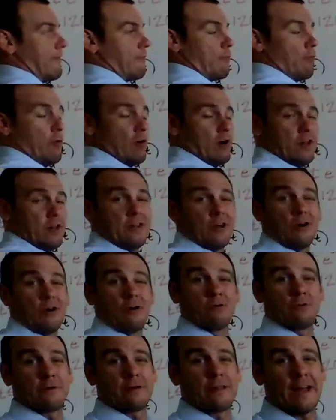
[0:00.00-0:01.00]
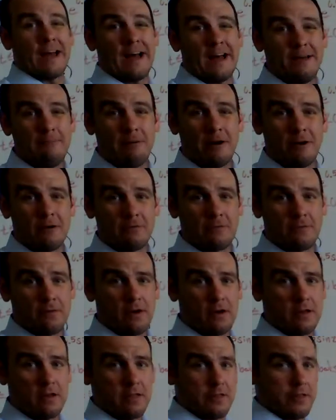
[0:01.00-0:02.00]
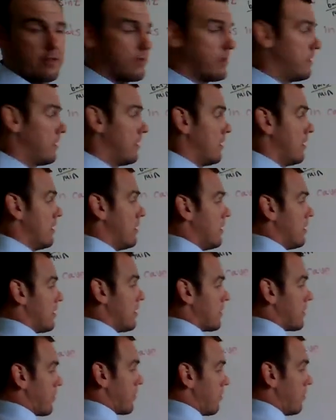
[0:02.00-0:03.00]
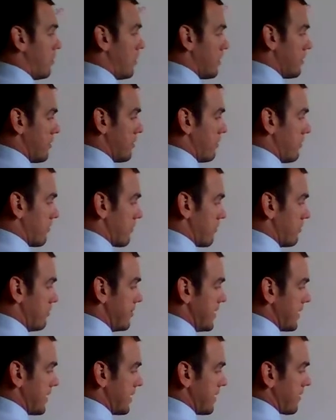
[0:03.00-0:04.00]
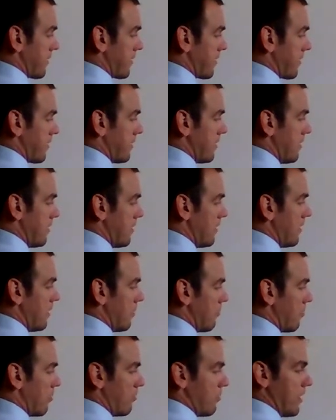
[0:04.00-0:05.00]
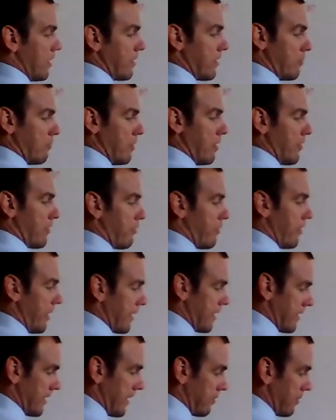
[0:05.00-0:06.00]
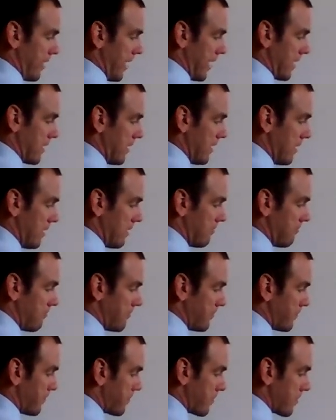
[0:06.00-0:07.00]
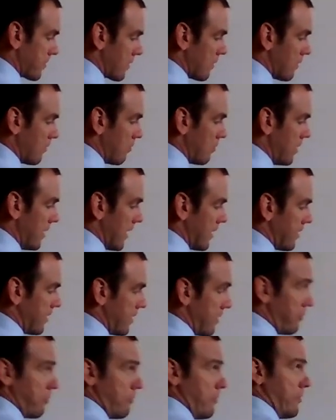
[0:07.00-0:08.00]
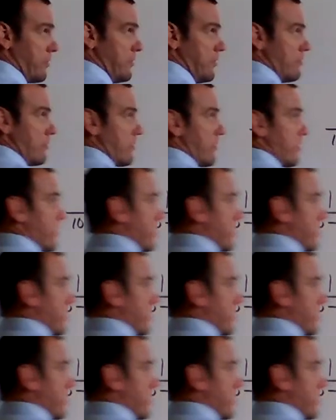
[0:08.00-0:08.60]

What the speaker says: 1 over time out front, so 1 over minutes. When we end up multiplying that back in, we end up with units